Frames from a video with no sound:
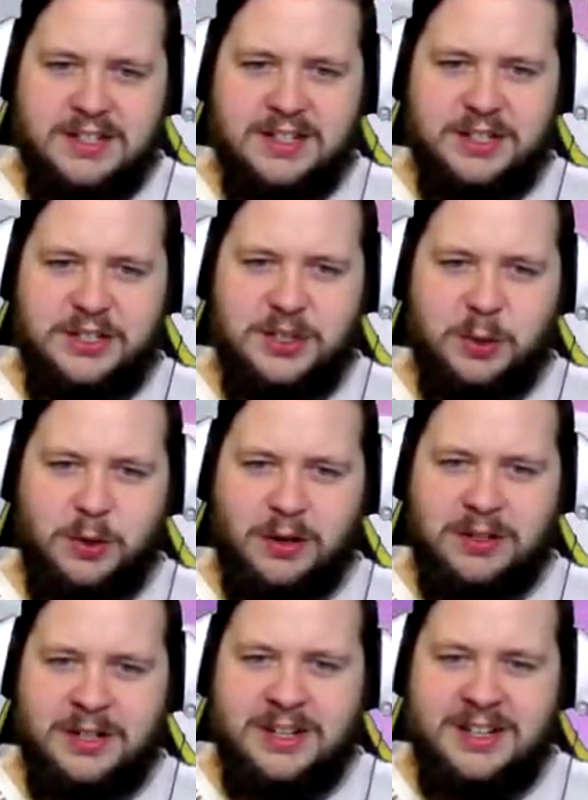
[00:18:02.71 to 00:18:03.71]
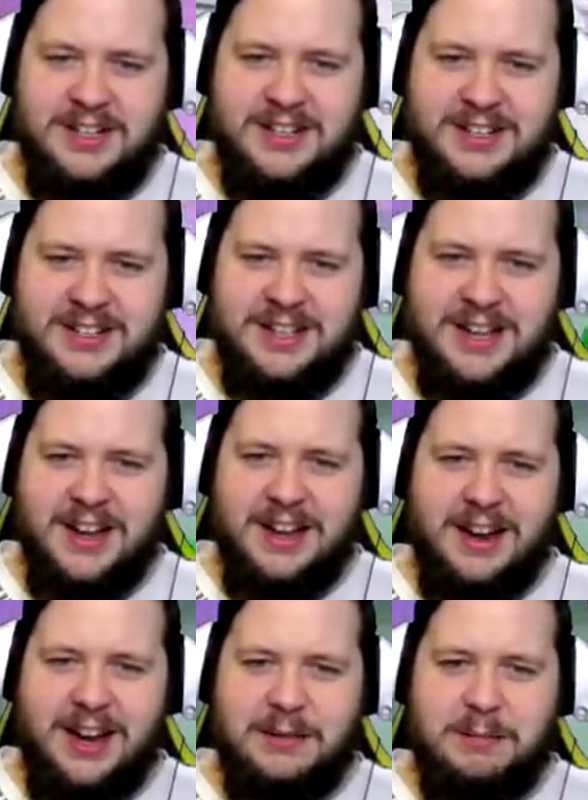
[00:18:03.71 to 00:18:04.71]
Sure.
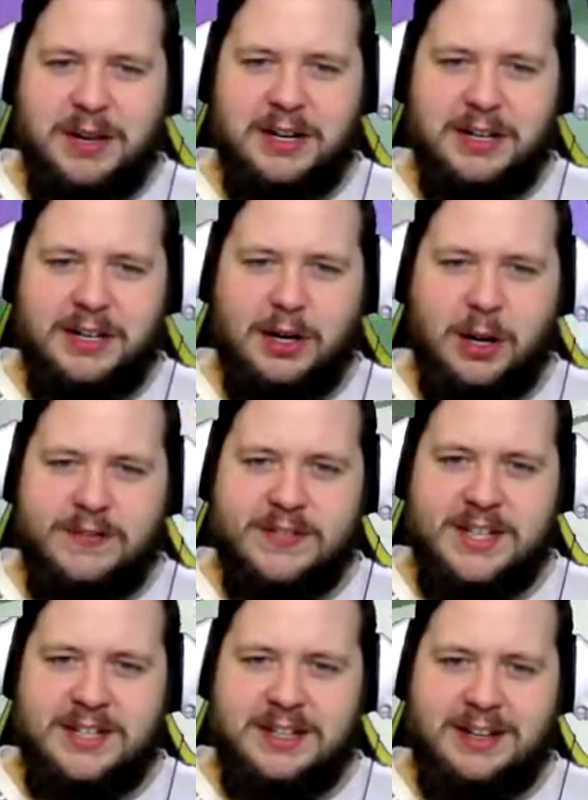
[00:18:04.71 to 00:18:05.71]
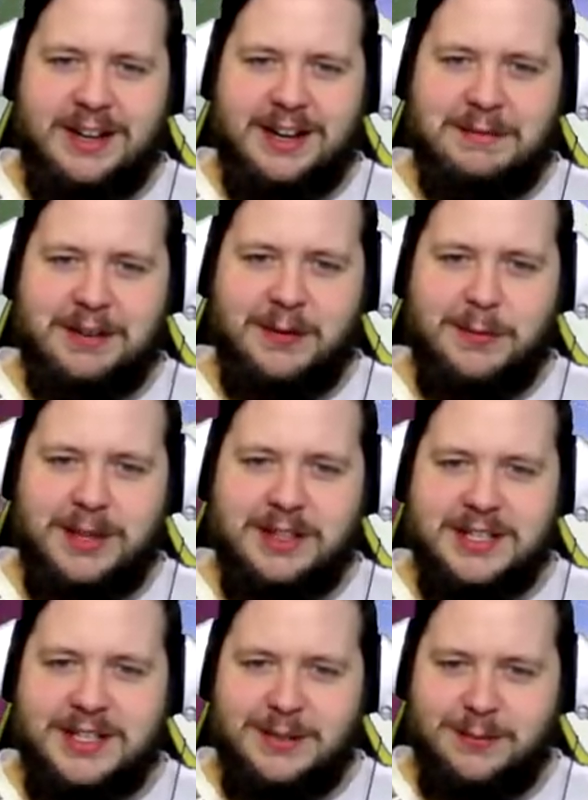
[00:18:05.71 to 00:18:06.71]
I made it a little off-centered. I kind of made
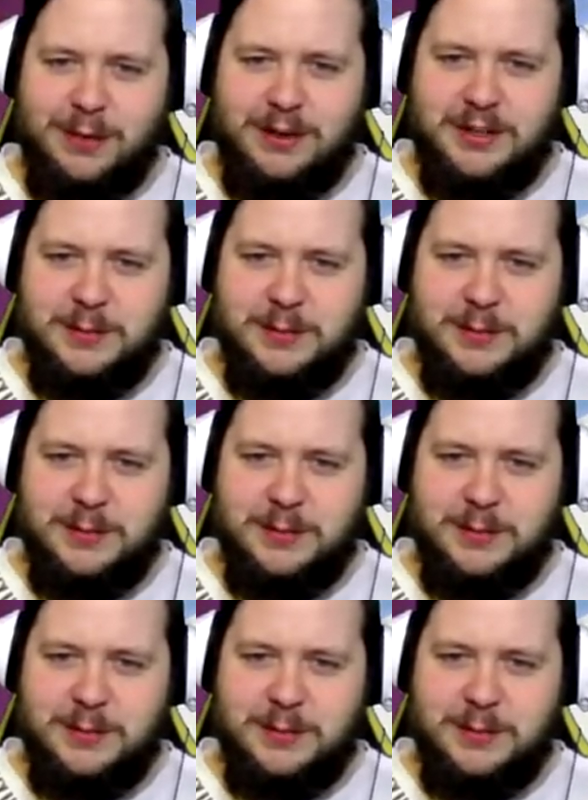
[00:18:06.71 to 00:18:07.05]
this the front,